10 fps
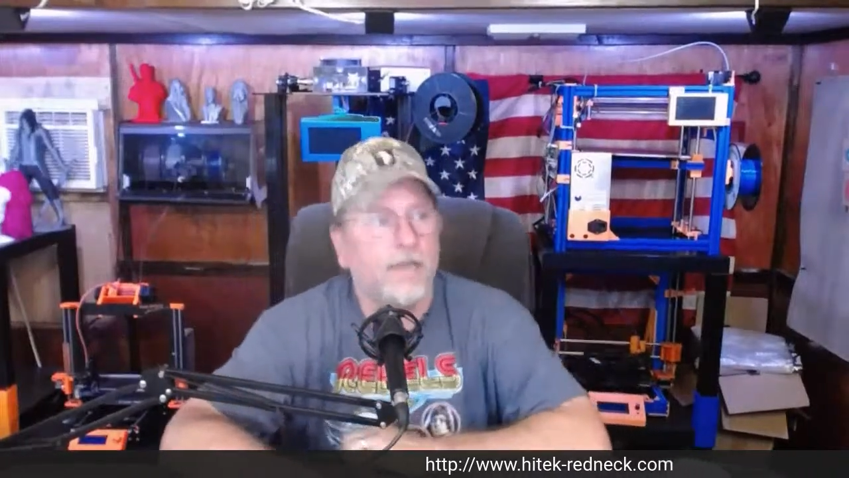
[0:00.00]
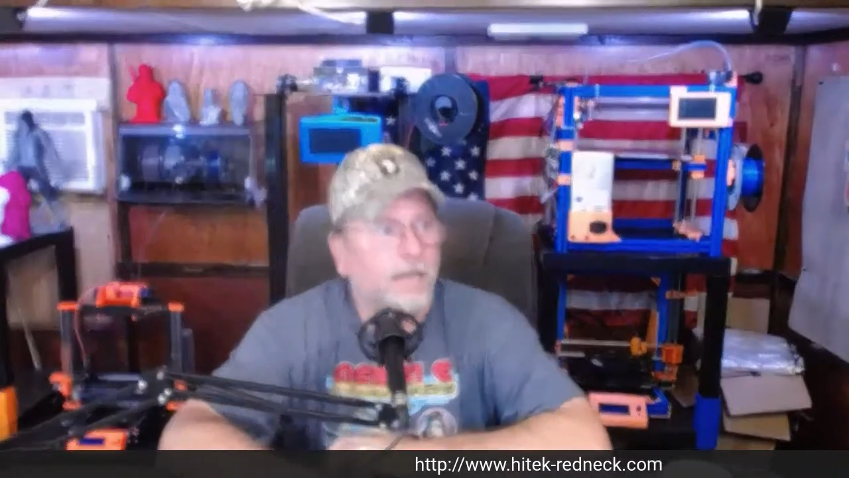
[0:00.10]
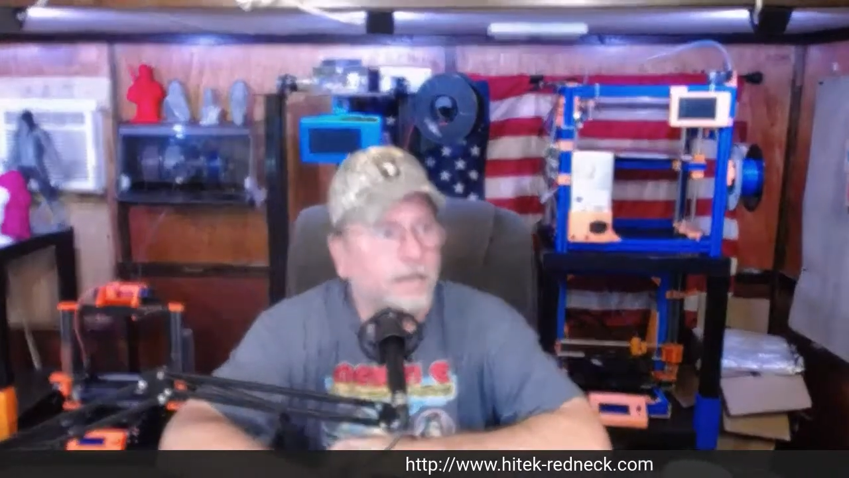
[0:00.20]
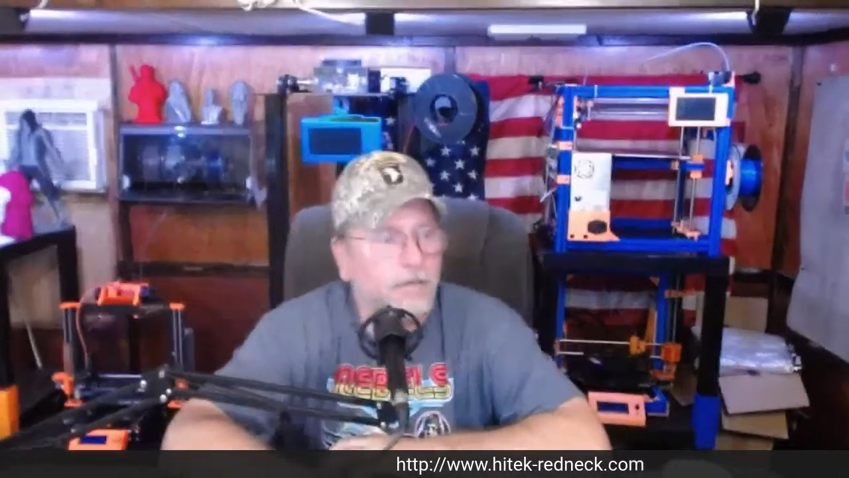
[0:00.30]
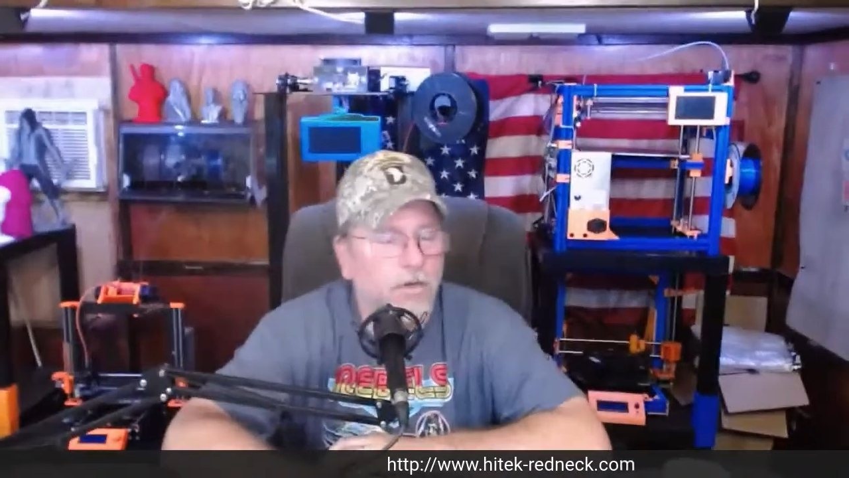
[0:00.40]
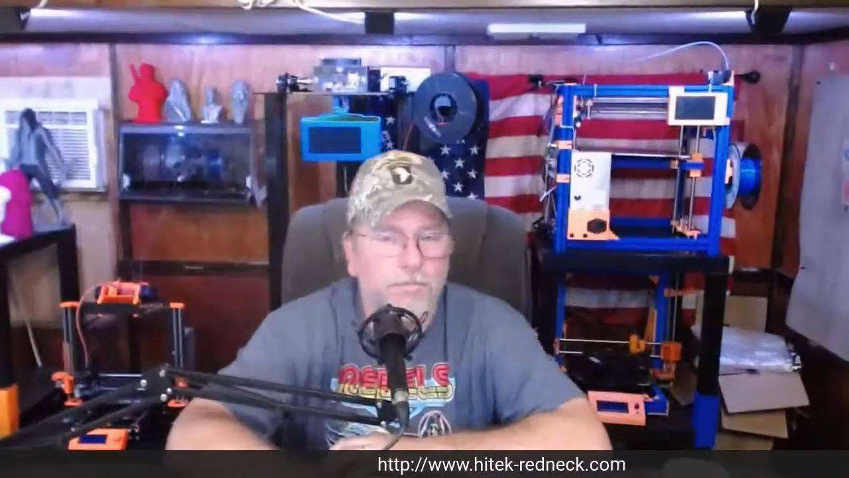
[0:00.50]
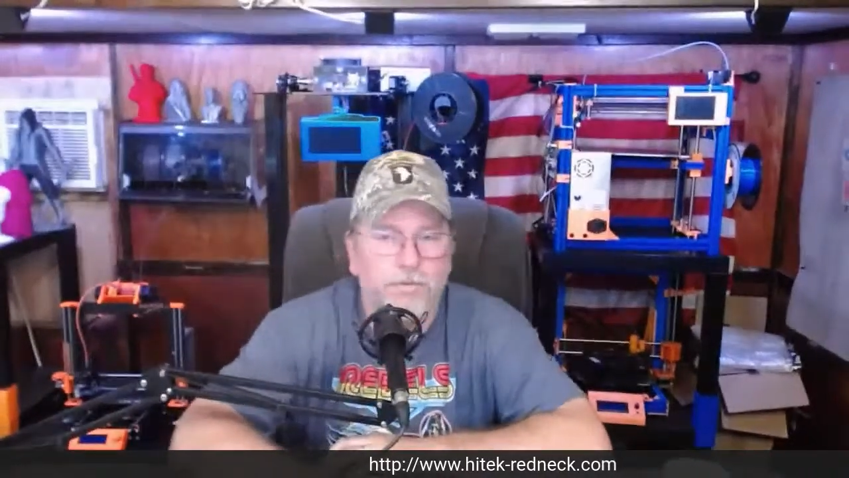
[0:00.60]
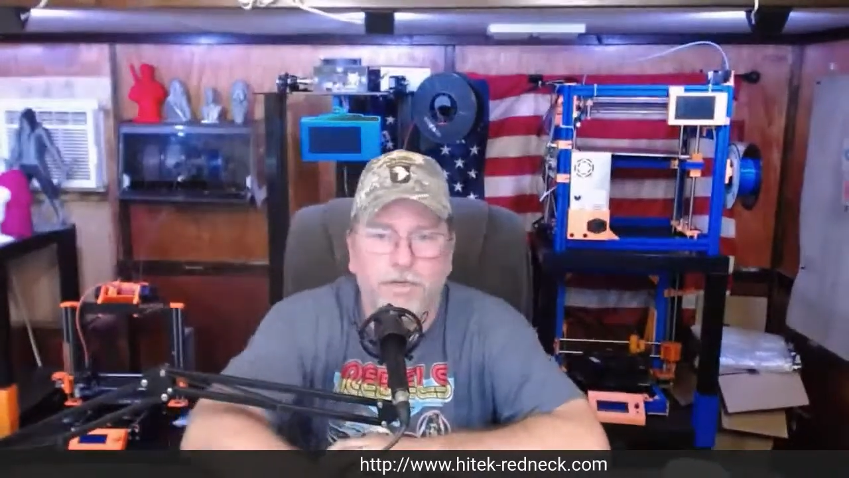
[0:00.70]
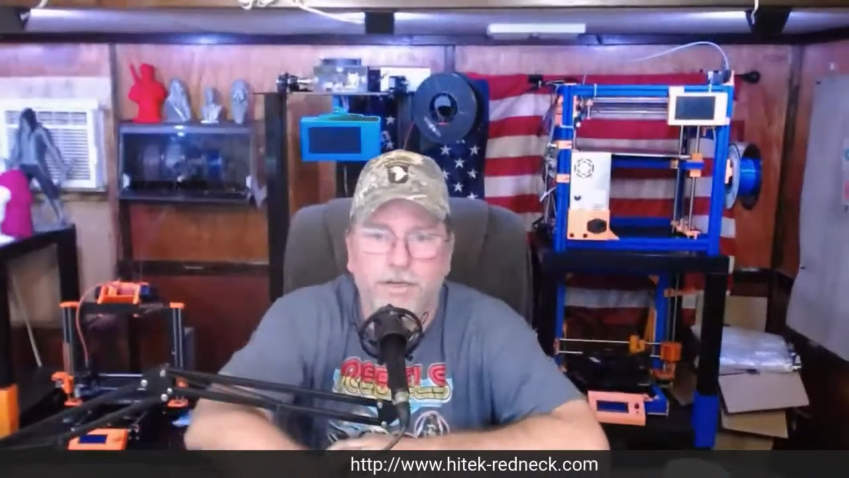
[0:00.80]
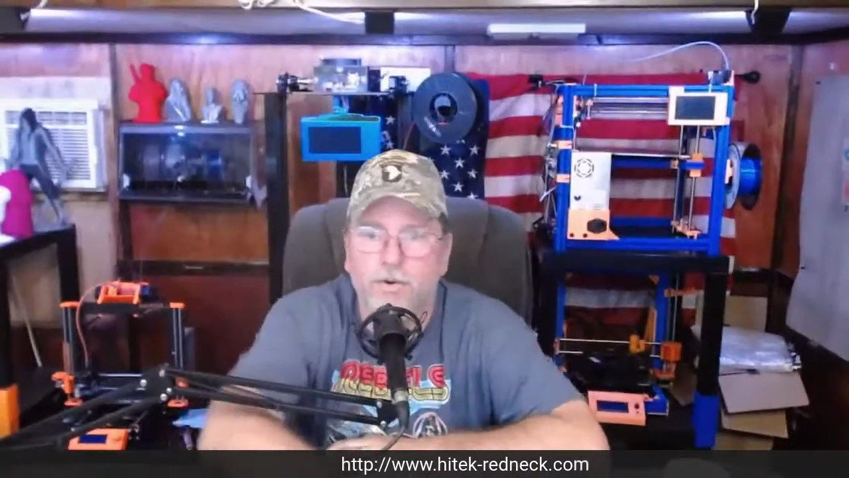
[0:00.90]
I had to open
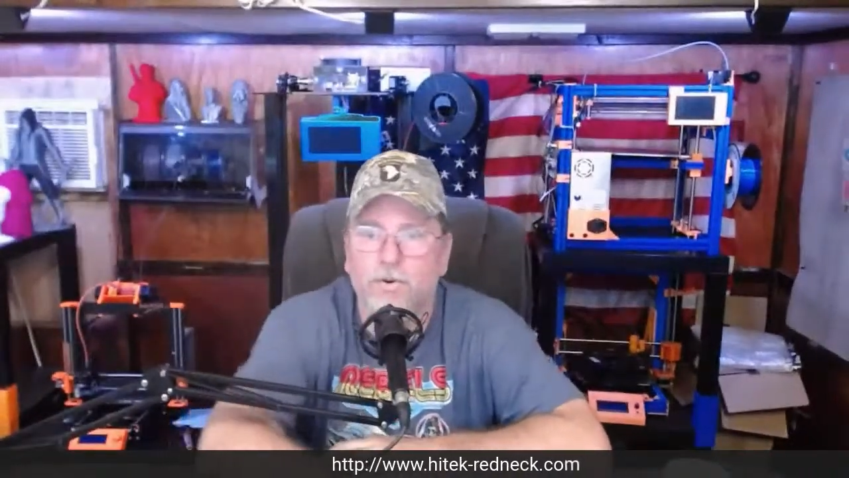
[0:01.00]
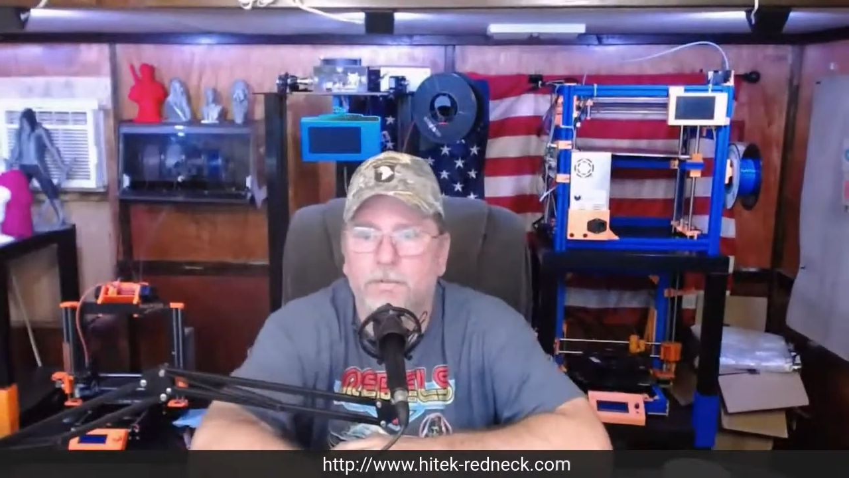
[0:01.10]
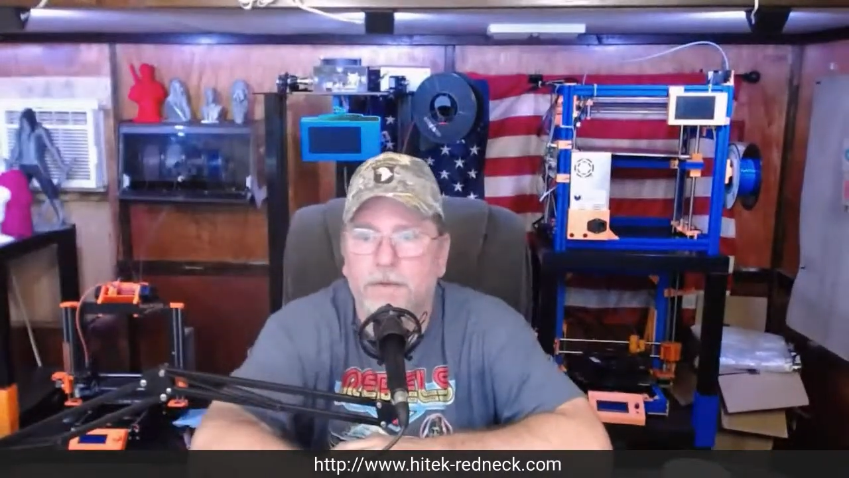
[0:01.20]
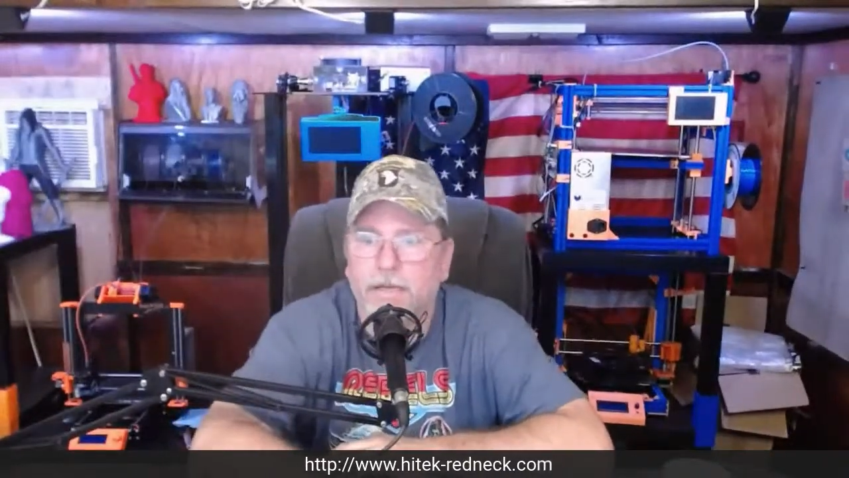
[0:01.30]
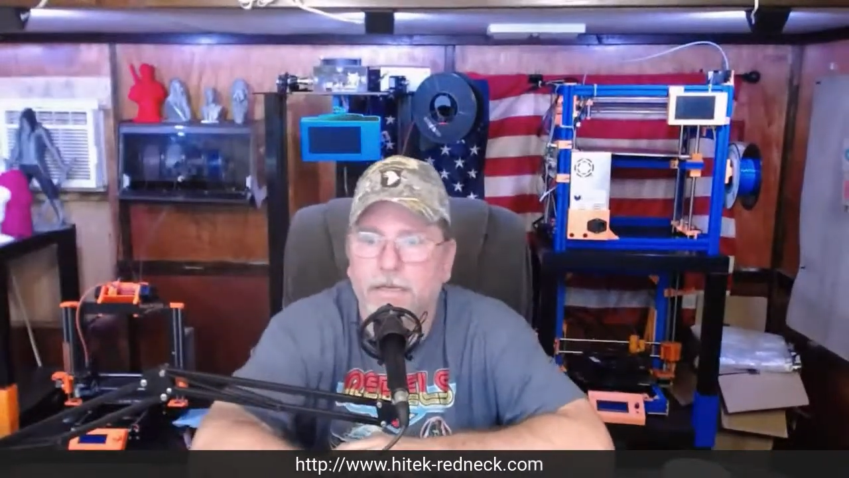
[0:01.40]
the door, man.